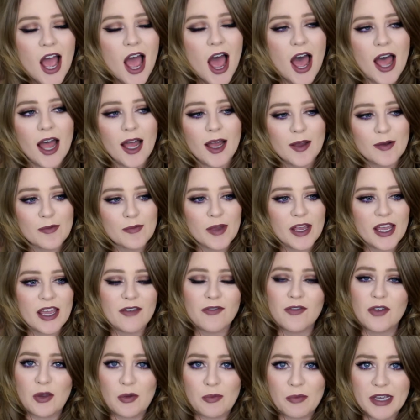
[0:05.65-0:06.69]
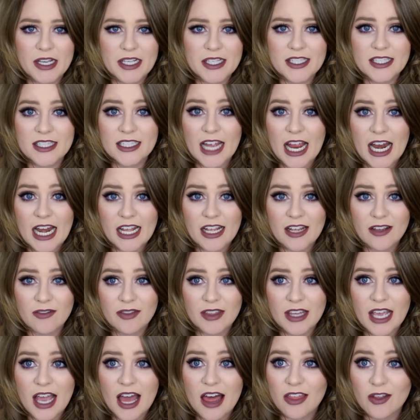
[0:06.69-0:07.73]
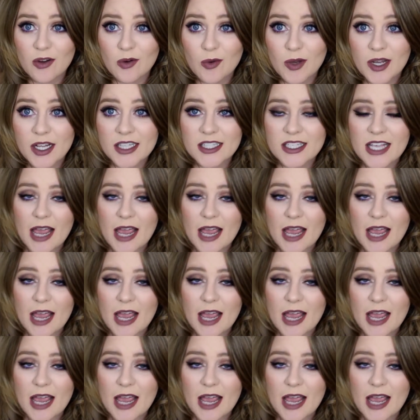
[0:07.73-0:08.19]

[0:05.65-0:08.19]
Um, if you missed any of the other ones,